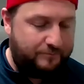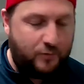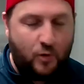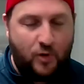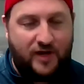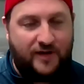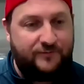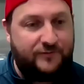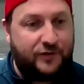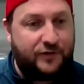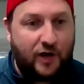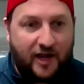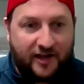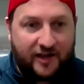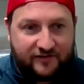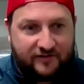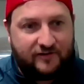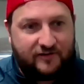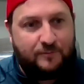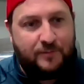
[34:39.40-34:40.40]
point of
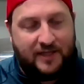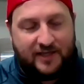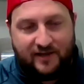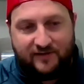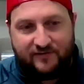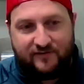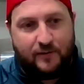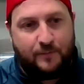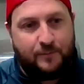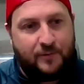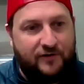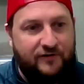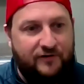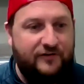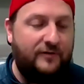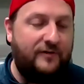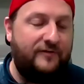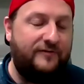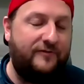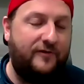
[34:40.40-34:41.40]
trust because of the
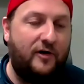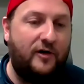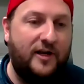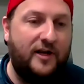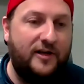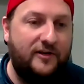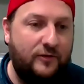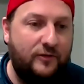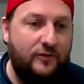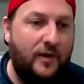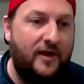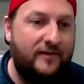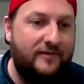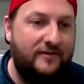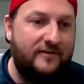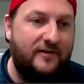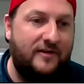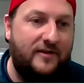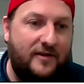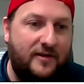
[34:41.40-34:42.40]
person referring to
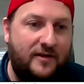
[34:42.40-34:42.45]
us.